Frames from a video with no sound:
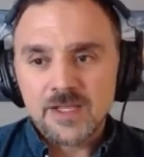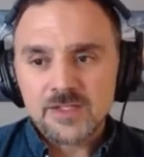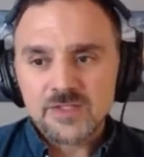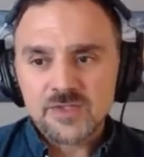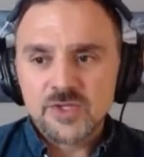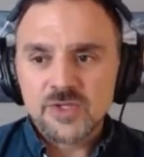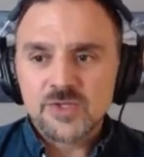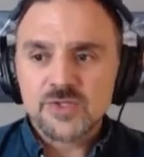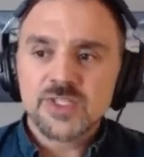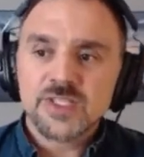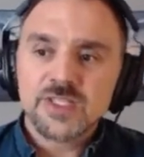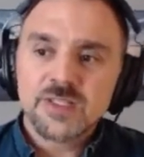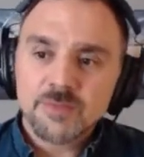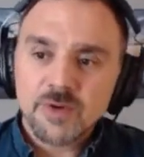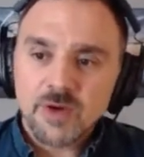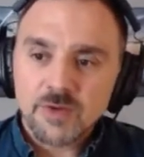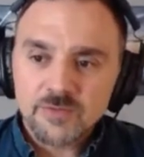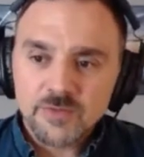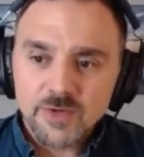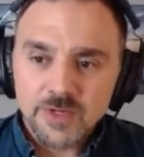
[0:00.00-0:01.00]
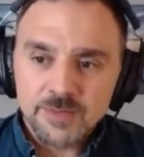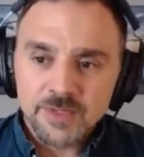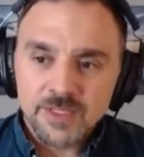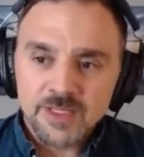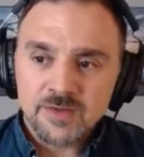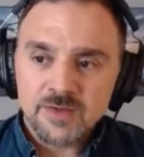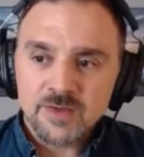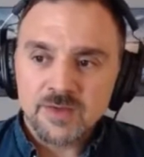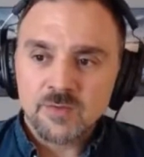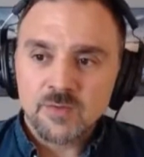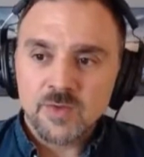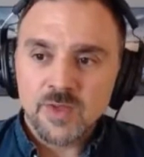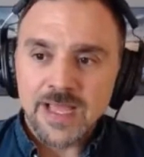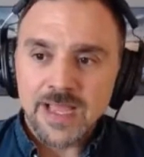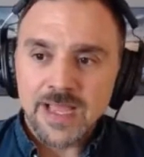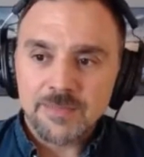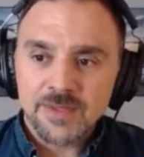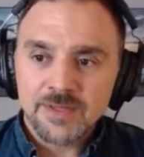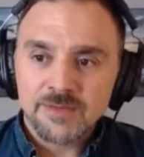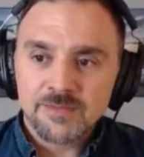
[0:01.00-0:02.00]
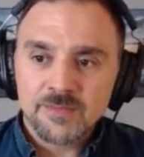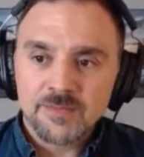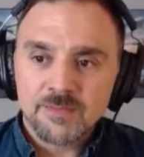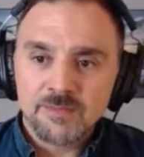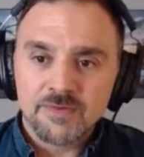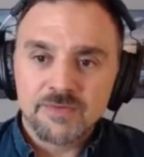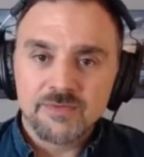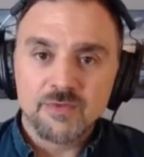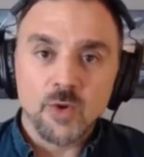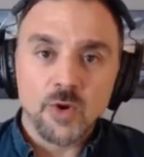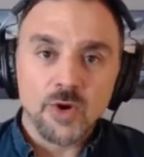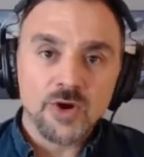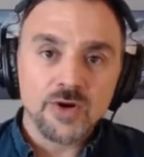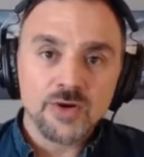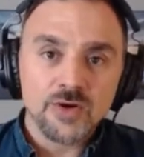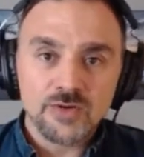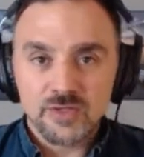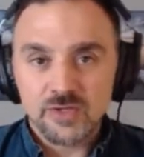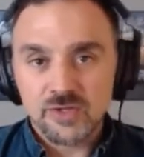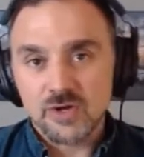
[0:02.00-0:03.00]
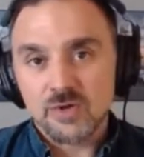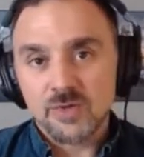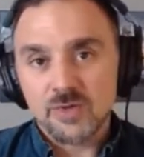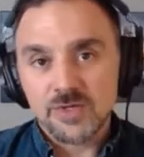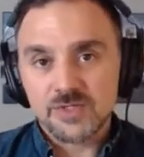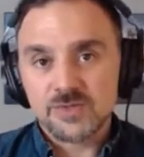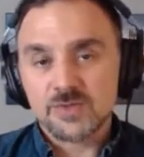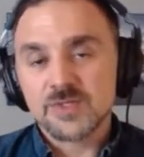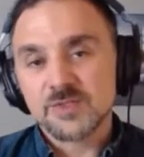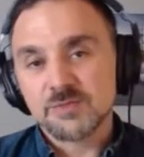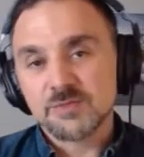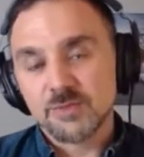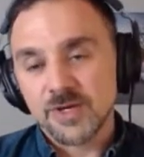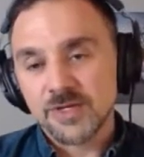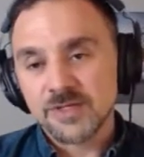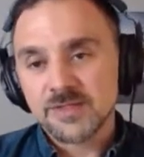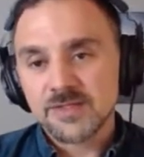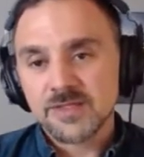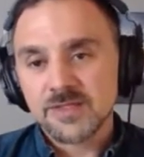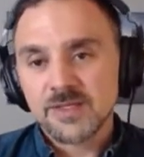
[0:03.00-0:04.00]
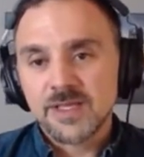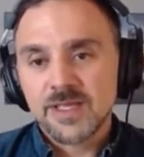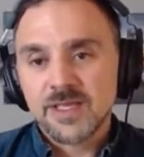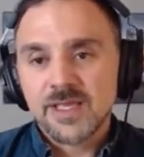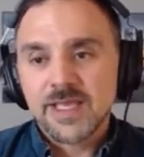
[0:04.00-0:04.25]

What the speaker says: So usually the problem framing will happen before you go into a sprint.